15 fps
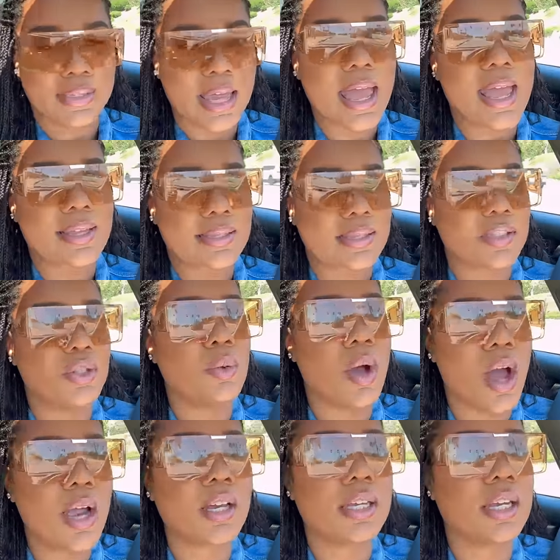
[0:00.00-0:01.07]
Yes, you
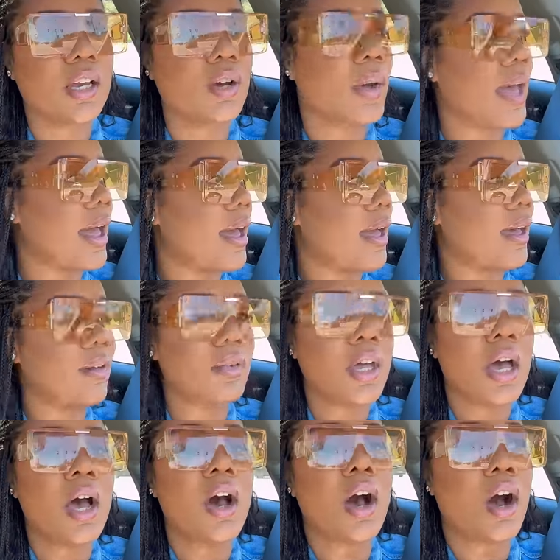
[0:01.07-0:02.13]
are going to go have
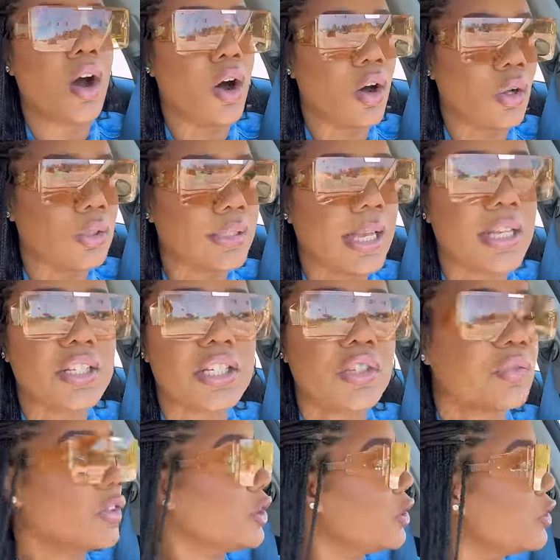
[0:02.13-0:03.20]
a whole day
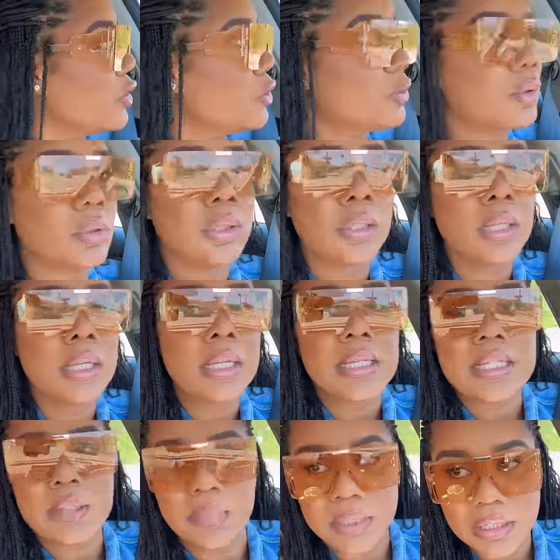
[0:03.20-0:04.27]
just for you,
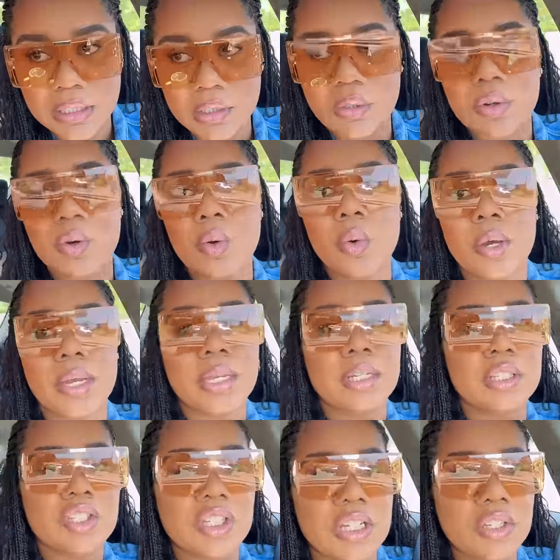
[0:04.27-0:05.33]
spend a little
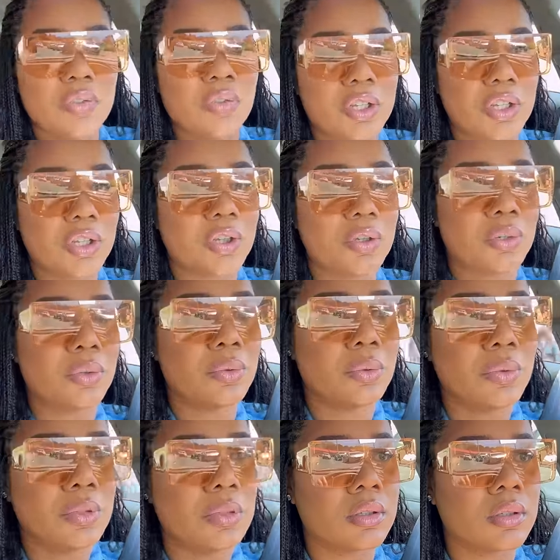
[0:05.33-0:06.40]
coin just for you.